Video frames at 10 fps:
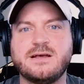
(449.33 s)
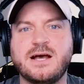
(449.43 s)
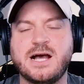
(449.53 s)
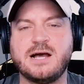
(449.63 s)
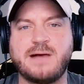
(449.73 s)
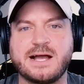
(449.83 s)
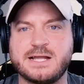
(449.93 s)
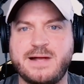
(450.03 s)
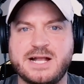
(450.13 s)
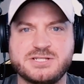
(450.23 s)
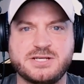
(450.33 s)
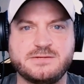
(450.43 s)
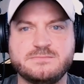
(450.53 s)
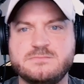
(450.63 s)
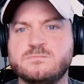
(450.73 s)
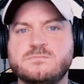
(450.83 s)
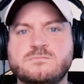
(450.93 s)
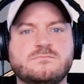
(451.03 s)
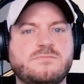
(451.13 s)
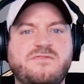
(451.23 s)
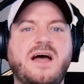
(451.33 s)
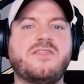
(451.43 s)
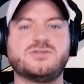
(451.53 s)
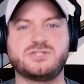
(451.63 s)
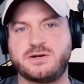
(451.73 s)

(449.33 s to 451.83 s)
I could imagine my father's